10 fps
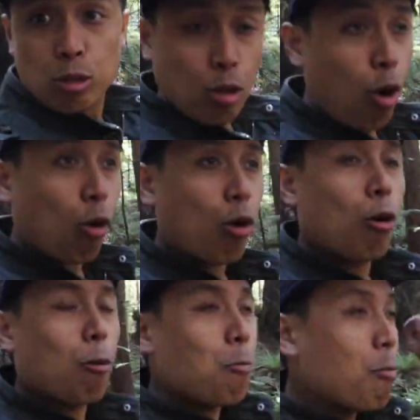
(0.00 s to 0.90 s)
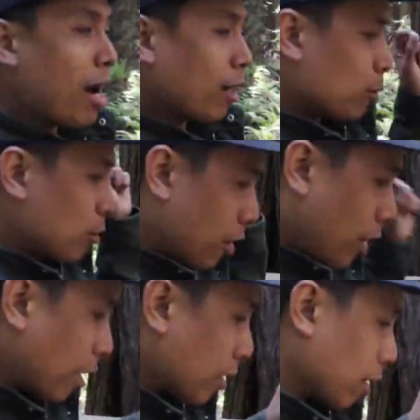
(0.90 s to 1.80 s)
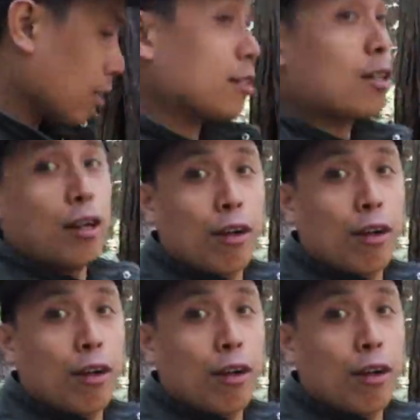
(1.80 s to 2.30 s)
So back to the technicals.